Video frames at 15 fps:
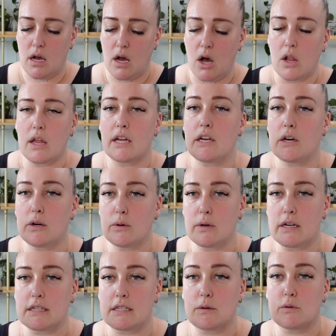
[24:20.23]
All I know
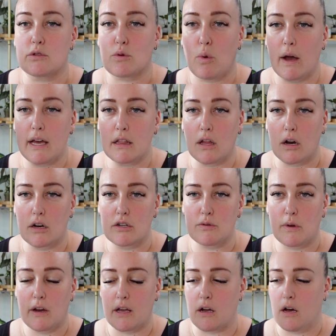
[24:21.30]
is it was quite large
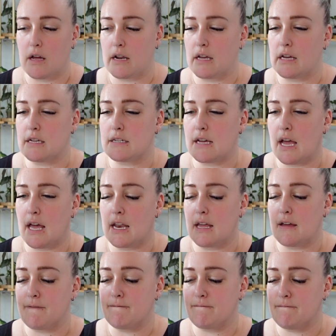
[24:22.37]
when I got it, and
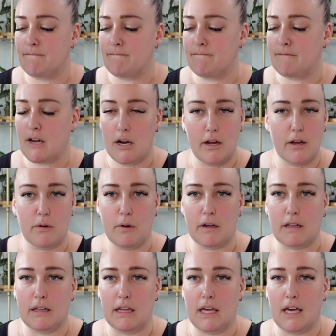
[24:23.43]
it very
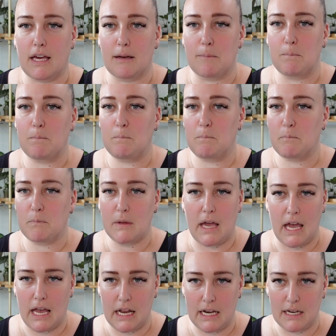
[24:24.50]
quickly
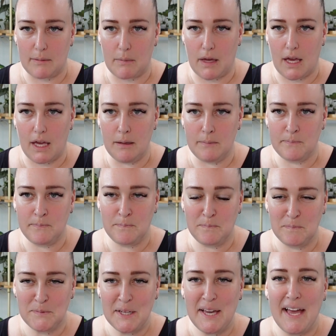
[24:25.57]
hated me
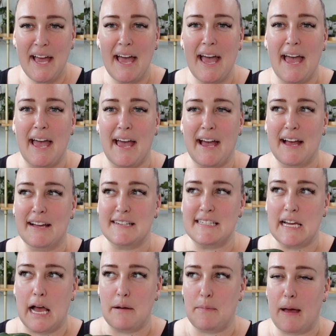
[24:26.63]
and
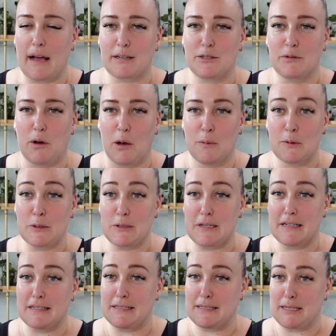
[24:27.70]
died back to
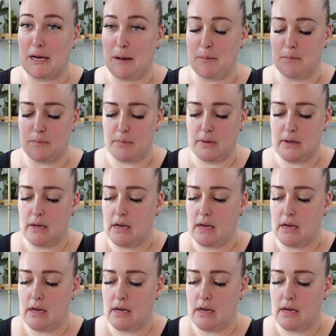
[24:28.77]
almost a stump.